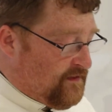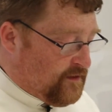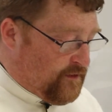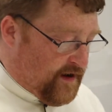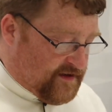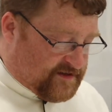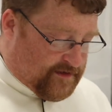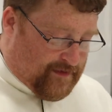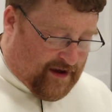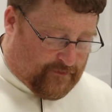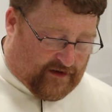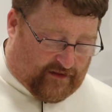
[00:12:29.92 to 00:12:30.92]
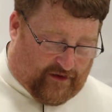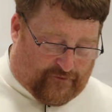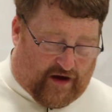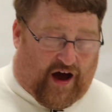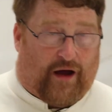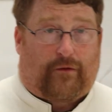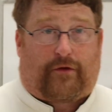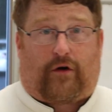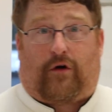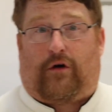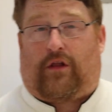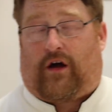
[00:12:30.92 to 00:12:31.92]
at the greatest commandment, to love God with
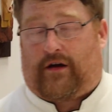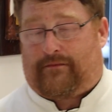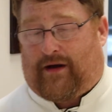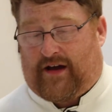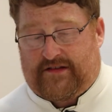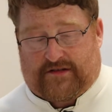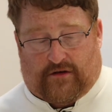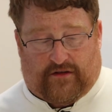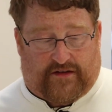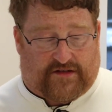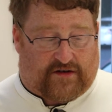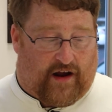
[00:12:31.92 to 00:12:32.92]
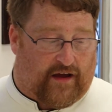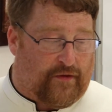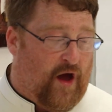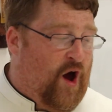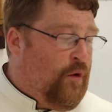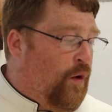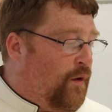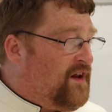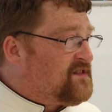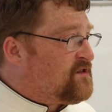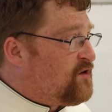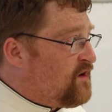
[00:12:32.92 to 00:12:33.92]
our whole heart, mind, soul, and strength. Well, what
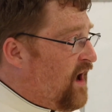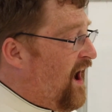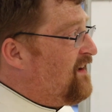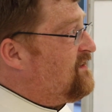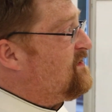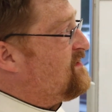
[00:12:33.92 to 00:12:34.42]
does God